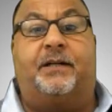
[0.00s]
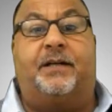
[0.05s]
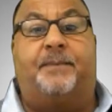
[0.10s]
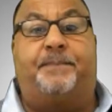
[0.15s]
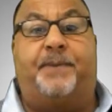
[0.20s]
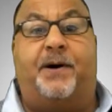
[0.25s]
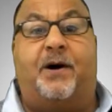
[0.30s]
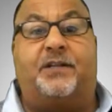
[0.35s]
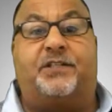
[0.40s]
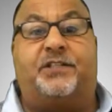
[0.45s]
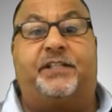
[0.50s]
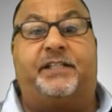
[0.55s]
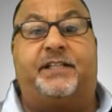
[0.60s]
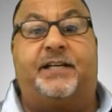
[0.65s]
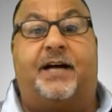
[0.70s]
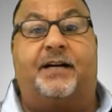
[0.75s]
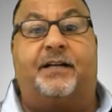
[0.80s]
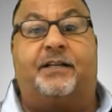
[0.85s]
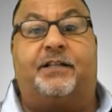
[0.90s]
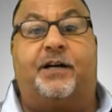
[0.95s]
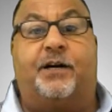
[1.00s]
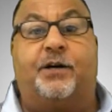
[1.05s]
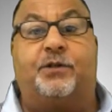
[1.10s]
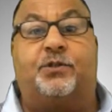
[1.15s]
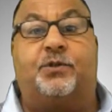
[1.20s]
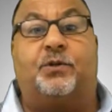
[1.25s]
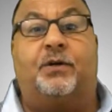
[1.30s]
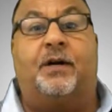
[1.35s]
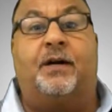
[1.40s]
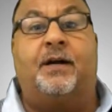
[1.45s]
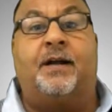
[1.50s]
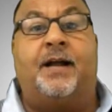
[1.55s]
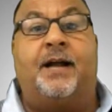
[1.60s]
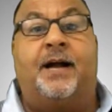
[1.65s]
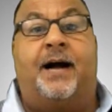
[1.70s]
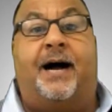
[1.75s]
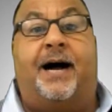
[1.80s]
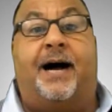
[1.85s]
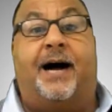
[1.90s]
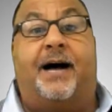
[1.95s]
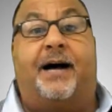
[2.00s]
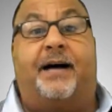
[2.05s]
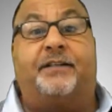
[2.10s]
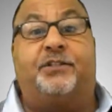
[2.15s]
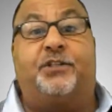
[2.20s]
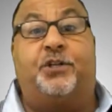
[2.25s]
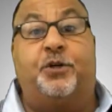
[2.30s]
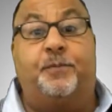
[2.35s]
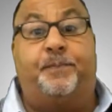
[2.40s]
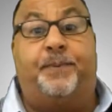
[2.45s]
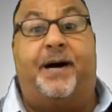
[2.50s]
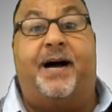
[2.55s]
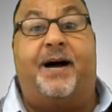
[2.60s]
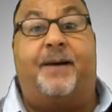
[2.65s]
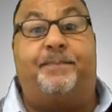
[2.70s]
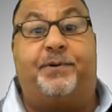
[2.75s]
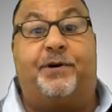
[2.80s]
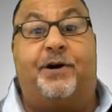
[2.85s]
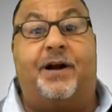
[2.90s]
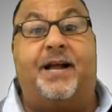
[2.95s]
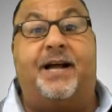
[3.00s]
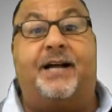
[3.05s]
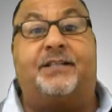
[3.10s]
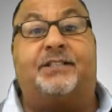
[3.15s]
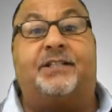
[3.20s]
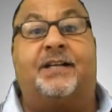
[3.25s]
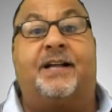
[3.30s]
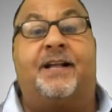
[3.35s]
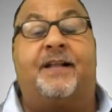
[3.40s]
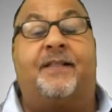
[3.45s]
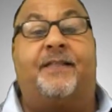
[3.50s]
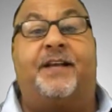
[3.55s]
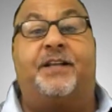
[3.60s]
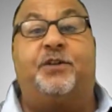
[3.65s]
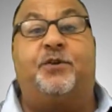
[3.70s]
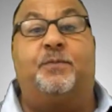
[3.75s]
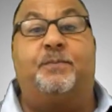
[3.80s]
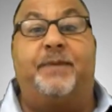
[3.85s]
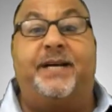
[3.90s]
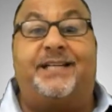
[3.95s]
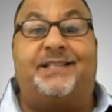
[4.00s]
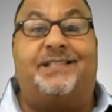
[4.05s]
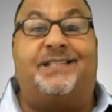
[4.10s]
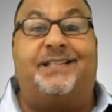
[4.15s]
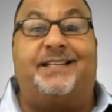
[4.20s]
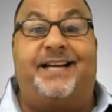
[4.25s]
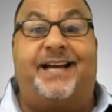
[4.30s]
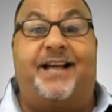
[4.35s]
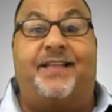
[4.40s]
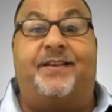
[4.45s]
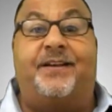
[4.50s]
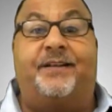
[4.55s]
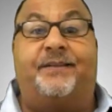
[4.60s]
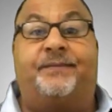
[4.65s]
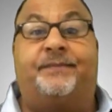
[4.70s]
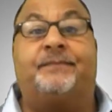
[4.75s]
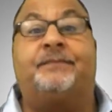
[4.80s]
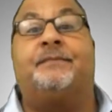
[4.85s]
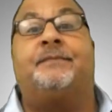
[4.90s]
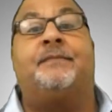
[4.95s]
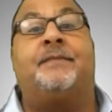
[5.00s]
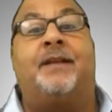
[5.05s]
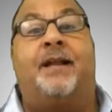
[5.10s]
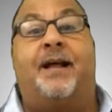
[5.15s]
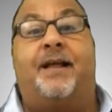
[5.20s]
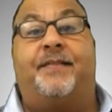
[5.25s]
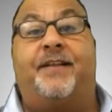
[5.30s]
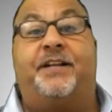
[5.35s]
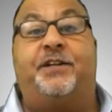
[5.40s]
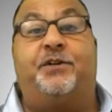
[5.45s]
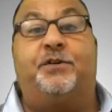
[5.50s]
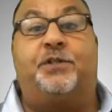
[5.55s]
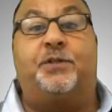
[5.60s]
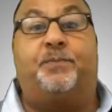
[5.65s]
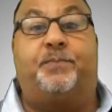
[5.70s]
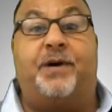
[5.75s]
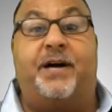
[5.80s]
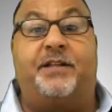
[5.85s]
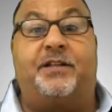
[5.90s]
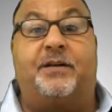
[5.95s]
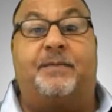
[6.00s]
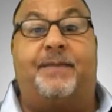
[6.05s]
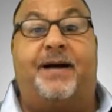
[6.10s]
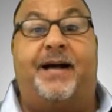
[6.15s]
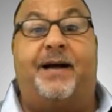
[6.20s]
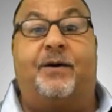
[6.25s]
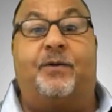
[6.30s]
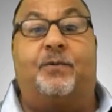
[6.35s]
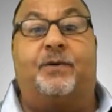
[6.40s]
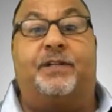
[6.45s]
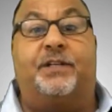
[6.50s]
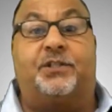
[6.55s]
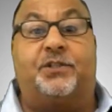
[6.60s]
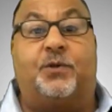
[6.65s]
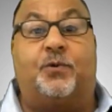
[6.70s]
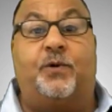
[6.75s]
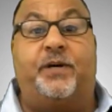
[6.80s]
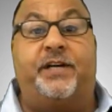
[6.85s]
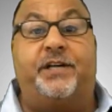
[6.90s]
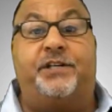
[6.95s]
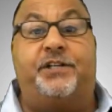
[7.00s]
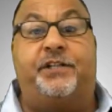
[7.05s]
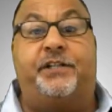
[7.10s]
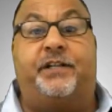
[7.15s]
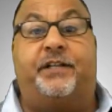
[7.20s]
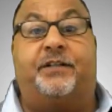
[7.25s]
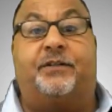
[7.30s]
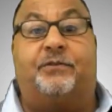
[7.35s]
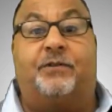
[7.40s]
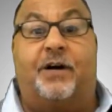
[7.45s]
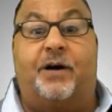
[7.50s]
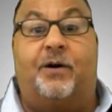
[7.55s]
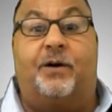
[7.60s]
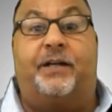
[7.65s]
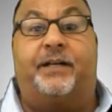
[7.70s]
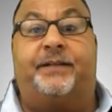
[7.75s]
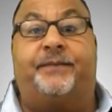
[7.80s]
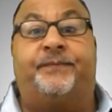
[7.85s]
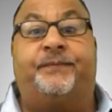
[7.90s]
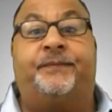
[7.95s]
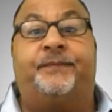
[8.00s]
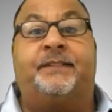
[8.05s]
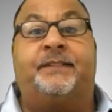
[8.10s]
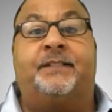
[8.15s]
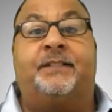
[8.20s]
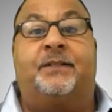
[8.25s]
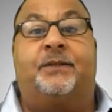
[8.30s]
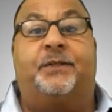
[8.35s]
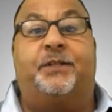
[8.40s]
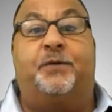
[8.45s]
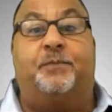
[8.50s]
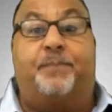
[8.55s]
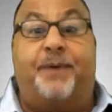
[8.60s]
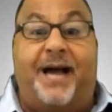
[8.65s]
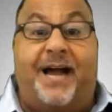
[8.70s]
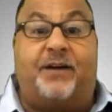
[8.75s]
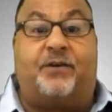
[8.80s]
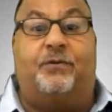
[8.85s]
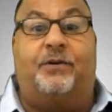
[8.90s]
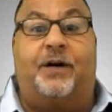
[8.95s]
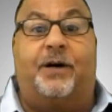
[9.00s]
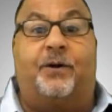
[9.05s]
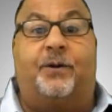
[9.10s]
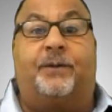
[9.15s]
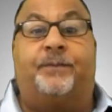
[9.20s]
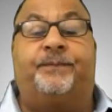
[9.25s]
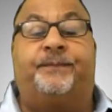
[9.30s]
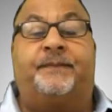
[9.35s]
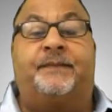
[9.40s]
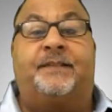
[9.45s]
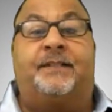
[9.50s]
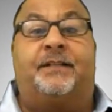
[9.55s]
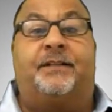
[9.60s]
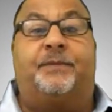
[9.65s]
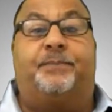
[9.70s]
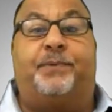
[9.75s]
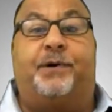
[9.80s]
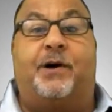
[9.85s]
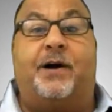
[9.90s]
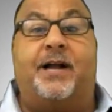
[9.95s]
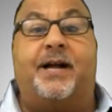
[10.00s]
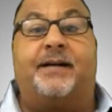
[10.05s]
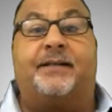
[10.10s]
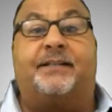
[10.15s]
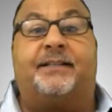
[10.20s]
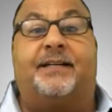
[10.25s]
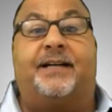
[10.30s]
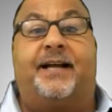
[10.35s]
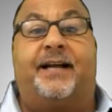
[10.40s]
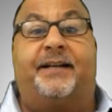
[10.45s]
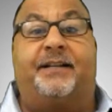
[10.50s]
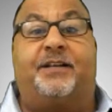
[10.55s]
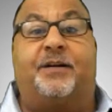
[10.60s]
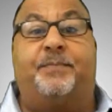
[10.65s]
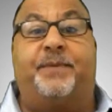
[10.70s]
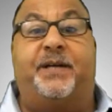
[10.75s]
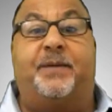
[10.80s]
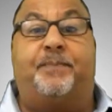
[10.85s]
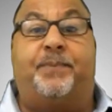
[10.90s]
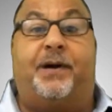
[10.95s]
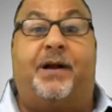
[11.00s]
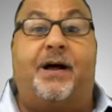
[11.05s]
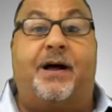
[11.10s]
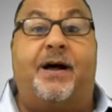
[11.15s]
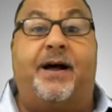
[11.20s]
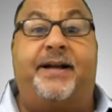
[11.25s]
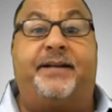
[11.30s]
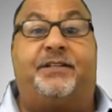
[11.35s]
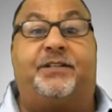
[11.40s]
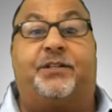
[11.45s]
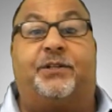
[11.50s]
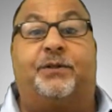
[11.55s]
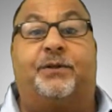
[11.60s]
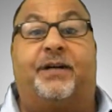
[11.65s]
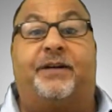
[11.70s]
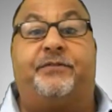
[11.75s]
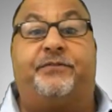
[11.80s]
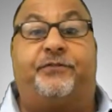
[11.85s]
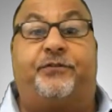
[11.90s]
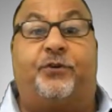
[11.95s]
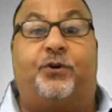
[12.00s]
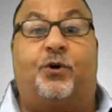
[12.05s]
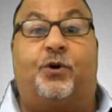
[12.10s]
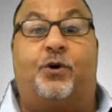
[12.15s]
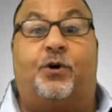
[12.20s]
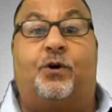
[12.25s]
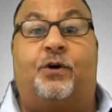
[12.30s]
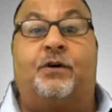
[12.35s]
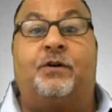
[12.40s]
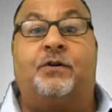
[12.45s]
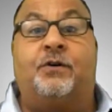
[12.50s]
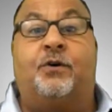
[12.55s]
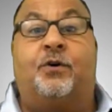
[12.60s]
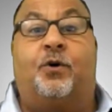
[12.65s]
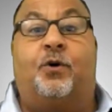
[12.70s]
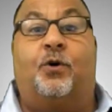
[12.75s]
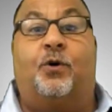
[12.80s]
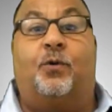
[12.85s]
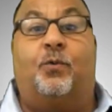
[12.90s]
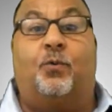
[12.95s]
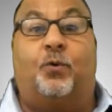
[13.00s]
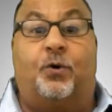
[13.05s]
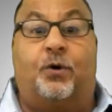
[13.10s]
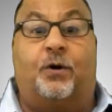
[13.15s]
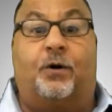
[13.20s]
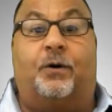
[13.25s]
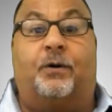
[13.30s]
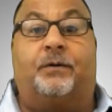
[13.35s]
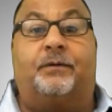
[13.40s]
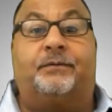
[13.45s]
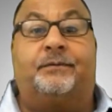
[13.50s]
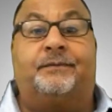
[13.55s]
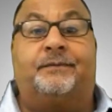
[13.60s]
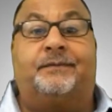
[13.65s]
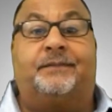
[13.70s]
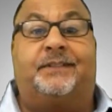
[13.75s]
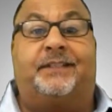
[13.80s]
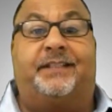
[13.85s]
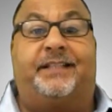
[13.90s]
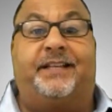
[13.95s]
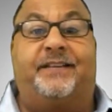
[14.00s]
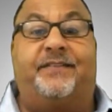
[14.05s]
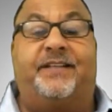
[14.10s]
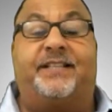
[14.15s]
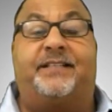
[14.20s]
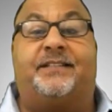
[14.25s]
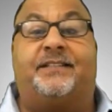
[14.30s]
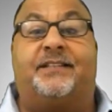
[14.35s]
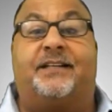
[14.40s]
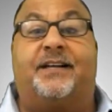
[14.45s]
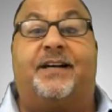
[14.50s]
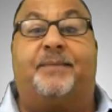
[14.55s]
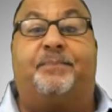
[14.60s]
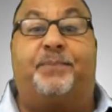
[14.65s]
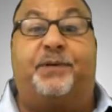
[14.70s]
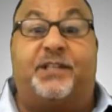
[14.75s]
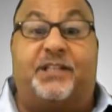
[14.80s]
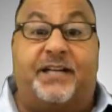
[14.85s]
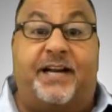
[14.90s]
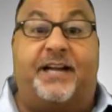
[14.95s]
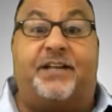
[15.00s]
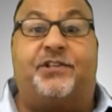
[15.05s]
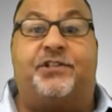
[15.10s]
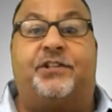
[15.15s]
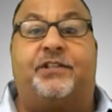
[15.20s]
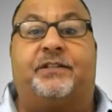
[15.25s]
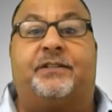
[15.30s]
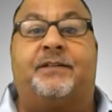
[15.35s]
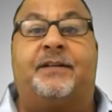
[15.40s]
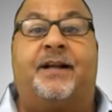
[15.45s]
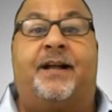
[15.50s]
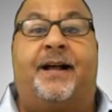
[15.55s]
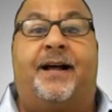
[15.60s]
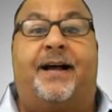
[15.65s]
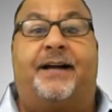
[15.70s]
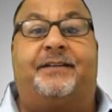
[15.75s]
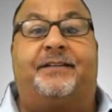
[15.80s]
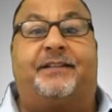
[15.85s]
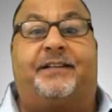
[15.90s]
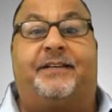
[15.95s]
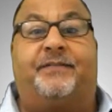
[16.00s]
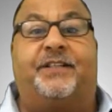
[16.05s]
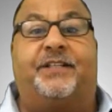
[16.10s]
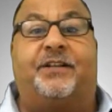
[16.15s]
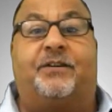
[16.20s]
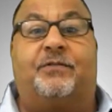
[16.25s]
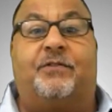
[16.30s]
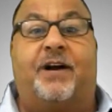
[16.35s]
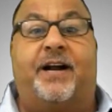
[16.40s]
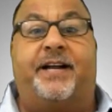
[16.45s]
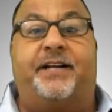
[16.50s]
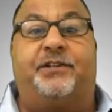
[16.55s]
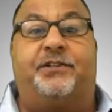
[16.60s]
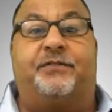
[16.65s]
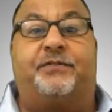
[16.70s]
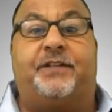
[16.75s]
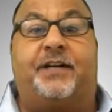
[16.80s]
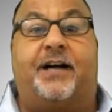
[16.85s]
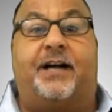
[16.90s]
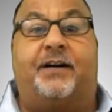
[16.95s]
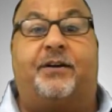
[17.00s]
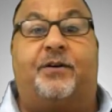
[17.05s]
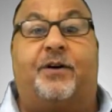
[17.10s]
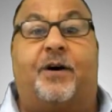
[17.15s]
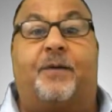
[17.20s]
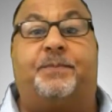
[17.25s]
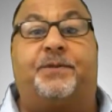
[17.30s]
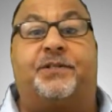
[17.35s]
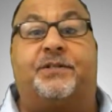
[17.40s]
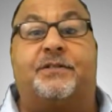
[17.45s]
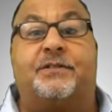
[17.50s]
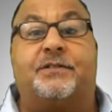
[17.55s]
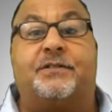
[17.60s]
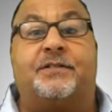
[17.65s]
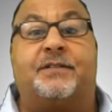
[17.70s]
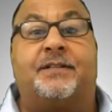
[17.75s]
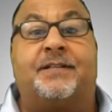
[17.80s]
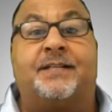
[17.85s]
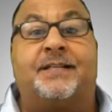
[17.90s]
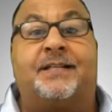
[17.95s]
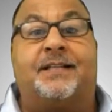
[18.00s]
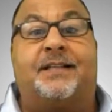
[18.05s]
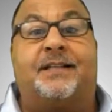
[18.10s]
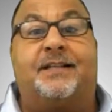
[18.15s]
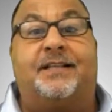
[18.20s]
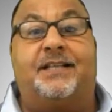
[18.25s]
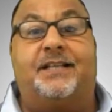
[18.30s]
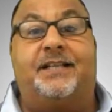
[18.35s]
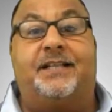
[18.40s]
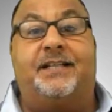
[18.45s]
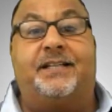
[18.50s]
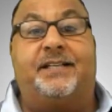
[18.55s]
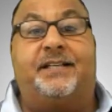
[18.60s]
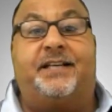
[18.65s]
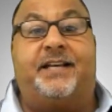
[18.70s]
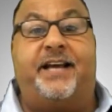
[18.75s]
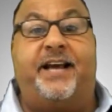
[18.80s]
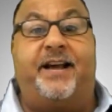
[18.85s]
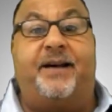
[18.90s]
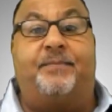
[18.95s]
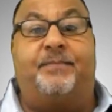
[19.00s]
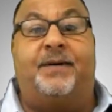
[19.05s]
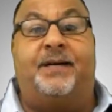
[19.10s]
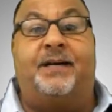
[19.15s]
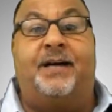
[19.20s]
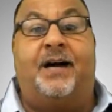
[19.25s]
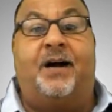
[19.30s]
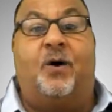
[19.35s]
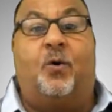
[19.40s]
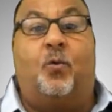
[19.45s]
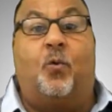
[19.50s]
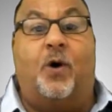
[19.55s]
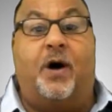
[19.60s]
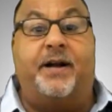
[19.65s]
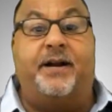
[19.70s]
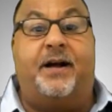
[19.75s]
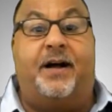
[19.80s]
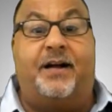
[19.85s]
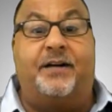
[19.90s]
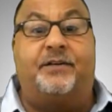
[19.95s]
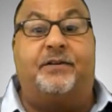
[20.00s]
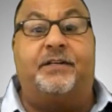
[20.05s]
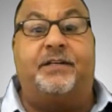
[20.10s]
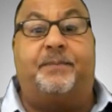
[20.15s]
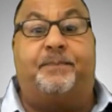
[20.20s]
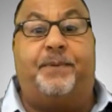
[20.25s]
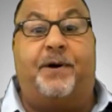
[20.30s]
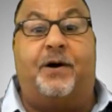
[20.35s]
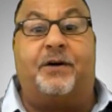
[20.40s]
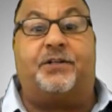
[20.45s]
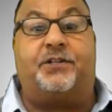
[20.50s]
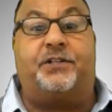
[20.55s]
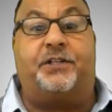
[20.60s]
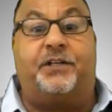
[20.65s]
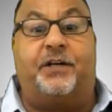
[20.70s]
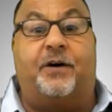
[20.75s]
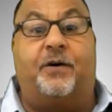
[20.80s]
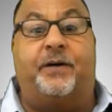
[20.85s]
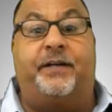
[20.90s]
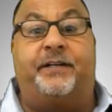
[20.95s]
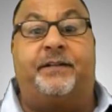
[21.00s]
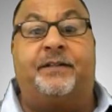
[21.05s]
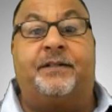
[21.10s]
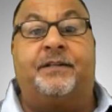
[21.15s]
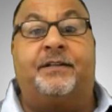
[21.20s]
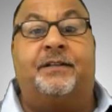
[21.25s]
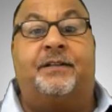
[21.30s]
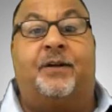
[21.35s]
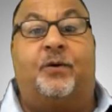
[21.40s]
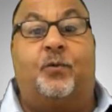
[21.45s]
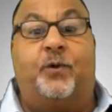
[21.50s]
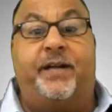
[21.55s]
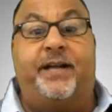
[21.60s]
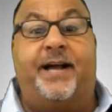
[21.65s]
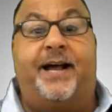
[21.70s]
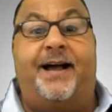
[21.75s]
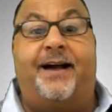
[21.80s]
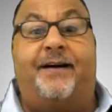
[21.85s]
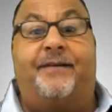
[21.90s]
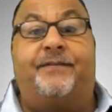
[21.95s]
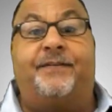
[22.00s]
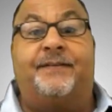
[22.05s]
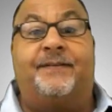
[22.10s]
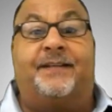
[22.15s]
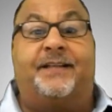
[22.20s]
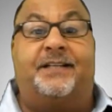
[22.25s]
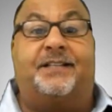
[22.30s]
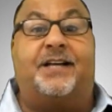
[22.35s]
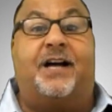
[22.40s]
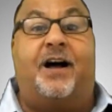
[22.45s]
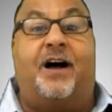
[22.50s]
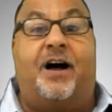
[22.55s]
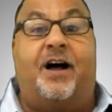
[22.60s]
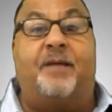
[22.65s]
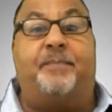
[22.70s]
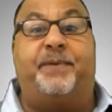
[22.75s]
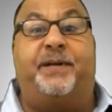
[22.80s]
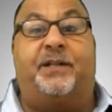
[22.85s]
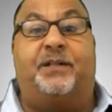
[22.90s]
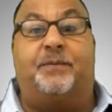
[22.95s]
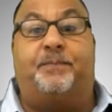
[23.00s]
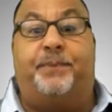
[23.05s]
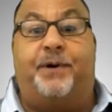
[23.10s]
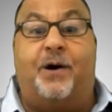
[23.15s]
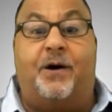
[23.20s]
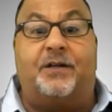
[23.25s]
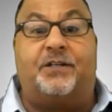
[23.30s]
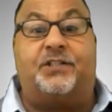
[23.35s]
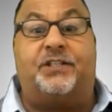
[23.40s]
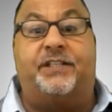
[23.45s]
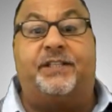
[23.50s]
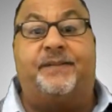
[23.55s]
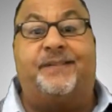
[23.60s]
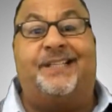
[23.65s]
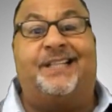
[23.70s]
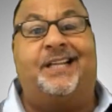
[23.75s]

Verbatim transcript: epoxy color coats are two-part products that you mix together and then you spread them out with a squeegee and a roller, or you back roll the product, and can be applied to a floor or wall to give it protection and to give it a range of color options. The Chem 100 epoxy coating that we have is a high build epoxy.